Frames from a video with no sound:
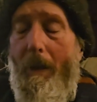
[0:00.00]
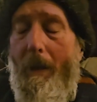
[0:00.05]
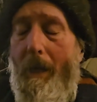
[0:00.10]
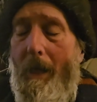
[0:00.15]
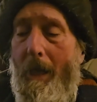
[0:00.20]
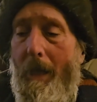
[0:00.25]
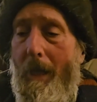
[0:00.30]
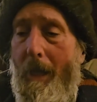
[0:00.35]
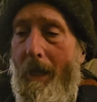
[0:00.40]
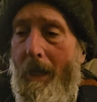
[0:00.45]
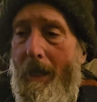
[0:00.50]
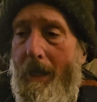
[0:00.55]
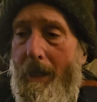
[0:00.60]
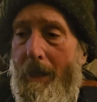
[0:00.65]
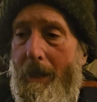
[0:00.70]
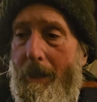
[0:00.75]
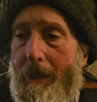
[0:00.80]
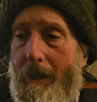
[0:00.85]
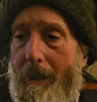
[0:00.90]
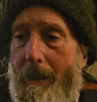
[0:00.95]

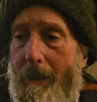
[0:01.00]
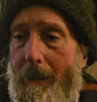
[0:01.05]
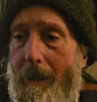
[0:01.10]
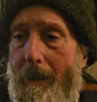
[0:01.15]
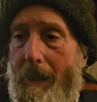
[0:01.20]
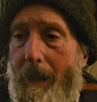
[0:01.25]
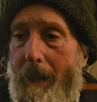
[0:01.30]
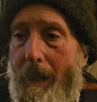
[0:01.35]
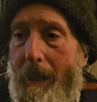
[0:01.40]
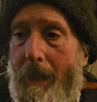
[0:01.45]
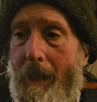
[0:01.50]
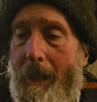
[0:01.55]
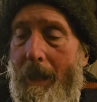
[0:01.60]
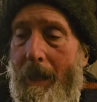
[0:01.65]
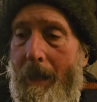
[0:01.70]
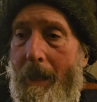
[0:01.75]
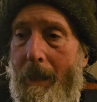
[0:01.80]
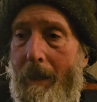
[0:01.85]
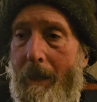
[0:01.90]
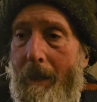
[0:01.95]
And
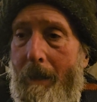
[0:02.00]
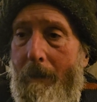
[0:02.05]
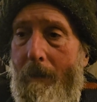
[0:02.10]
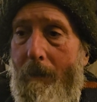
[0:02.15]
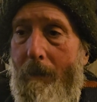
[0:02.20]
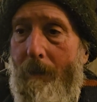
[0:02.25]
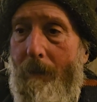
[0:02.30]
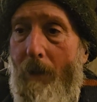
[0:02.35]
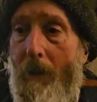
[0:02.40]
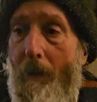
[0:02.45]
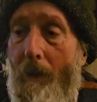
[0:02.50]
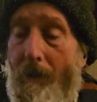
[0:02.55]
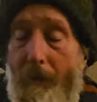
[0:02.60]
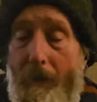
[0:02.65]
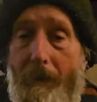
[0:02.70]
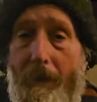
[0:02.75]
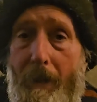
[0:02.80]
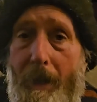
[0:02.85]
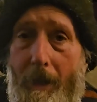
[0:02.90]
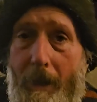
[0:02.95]
he was
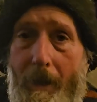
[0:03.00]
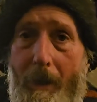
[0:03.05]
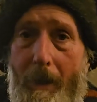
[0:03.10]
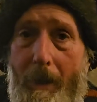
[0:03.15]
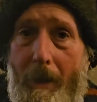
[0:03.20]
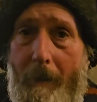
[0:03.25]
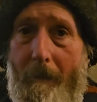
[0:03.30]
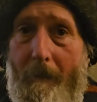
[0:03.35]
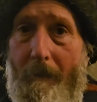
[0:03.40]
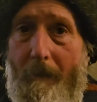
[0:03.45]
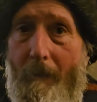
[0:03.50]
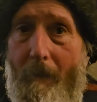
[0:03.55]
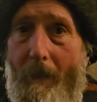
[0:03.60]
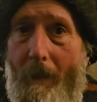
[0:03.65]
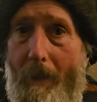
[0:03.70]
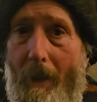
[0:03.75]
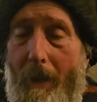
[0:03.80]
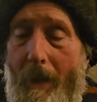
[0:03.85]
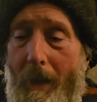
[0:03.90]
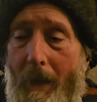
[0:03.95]
also there.
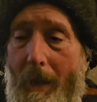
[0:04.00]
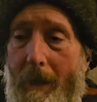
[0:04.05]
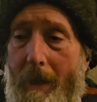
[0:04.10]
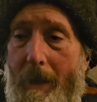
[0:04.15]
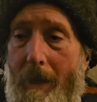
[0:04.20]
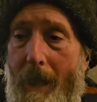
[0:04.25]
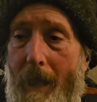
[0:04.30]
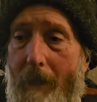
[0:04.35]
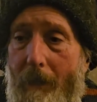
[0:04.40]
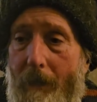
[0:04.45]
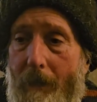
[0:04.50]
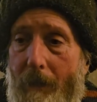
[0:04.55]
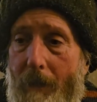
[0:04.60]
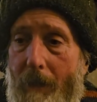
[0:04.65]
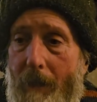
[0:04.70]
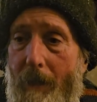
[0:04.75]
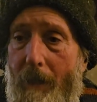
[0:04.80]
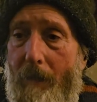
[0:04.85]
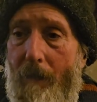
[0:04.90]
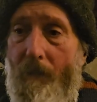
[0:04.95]
And next to
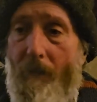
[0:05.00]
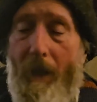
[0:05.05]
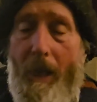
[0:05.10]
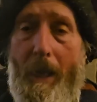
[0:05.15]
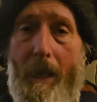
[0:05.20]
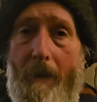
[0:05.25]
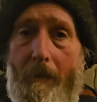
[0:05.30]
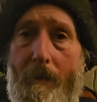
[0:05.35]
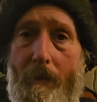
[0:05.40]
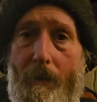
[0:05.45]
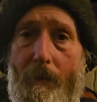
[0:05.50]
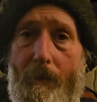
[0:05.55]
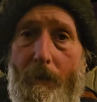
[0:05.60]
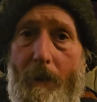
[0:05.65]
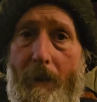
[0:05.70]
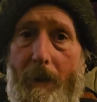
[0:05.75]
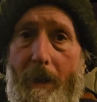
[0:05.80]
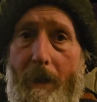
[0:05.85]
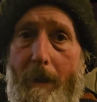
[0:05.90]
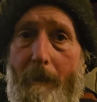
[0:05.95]
his van was
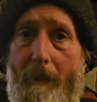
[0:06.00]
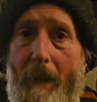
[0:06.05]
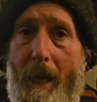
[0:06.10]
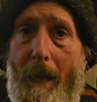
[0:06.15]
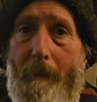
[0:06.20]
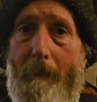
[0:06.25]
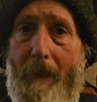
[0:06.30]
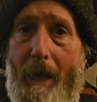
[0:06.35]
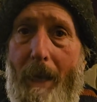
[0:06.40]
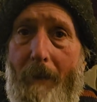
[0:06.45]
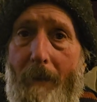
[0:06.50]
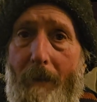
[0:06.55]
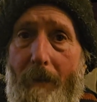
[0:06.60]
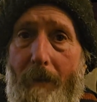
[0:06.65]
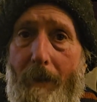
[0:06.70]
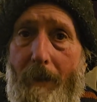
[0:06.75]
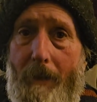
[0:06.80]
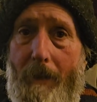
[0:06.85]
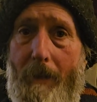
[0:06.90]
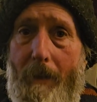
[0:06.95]
one of the backpacks that
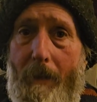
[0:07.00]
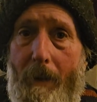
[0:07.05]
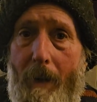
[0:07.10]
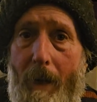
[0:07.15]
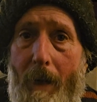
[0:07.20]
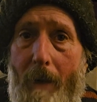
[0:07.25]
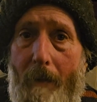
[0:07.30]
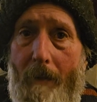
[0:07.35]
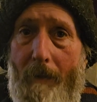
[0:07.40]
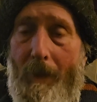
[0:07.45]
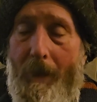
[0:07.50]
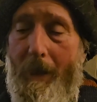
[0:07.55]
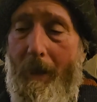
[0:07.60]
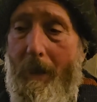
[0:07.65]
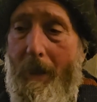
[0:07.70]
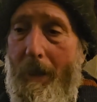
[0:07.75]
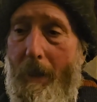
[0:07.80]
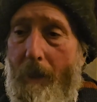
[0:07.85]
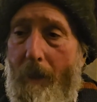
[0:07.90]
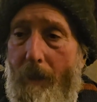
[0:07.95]
didn't go off.
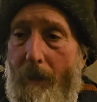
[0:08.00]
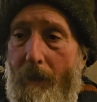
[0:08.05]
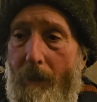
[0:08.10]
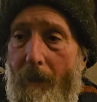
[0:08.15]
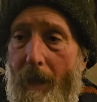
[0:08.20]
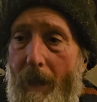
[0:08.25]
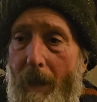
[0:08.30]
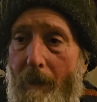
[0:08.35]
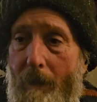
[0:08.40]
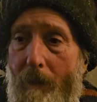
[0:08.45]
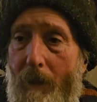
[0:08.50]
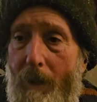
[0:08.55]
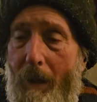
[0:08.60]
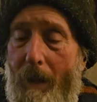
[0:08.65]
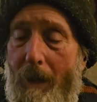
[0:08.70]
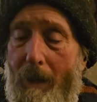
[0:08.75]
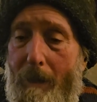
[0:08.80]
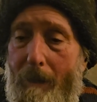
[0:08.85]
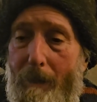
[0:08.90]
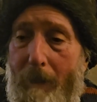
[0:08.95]
So they
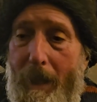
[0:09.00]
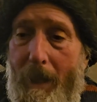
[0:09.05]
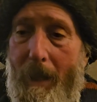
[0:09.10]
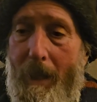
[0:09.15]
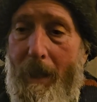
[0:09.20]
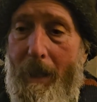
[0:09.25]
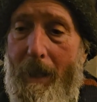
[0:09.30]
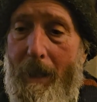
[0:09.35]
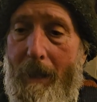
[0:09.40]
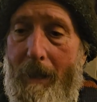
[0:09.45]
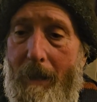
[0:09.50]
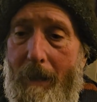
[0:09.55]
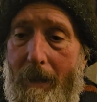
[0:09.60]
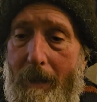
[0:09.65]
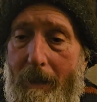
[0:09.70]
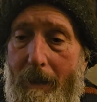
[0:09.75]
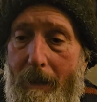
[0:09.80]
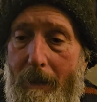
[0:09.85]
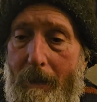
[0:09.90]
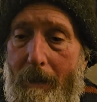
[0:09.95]
wanted me
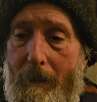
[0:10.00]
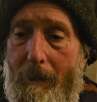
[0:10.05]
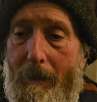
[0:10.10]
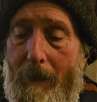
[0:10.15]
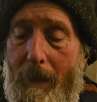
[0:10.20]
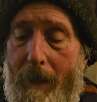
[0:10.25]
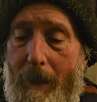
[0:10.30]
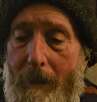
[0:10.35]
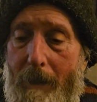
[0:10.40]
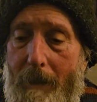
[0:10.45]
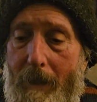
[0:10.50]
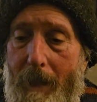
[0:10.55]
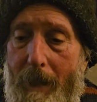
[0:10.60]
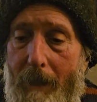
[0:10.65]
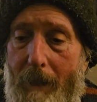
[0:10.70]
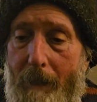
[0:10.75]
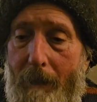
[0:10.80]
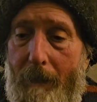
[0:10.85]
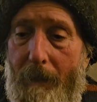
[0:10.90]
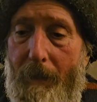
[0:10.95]
to get
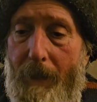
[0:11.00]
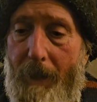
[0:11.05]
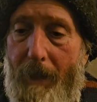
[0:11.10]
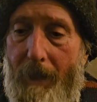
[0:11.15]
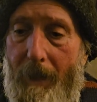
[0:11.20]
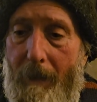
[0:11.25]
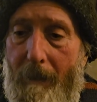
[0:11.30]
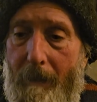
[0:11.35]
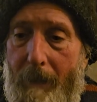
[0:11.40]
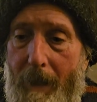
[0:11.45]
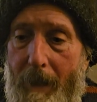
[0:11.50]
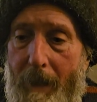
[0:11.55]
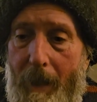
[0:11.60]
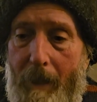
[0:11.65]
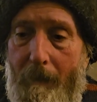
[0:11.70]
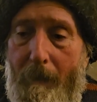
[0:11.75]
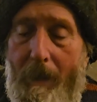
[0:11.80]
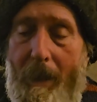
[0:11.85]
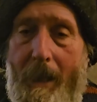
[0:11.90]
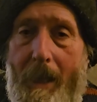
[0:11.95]
together with him. He
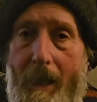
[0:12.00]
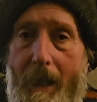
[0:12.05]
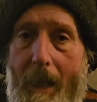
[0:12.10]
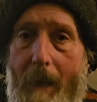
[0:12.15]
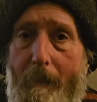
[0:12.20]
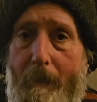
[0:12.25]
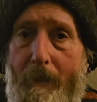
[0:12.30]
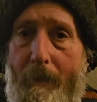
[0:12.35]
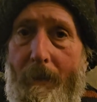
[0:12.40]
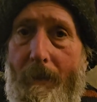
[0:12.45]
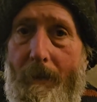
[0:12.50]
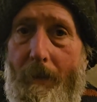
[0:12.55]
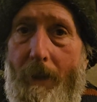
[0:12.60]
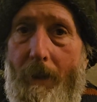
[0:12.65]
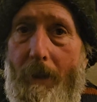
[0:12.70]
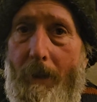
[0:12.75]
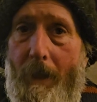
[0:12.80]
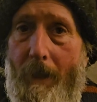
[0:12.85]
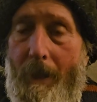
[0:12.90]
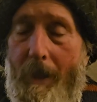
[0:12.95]
gave me a cap with a
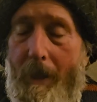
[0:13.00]
skull on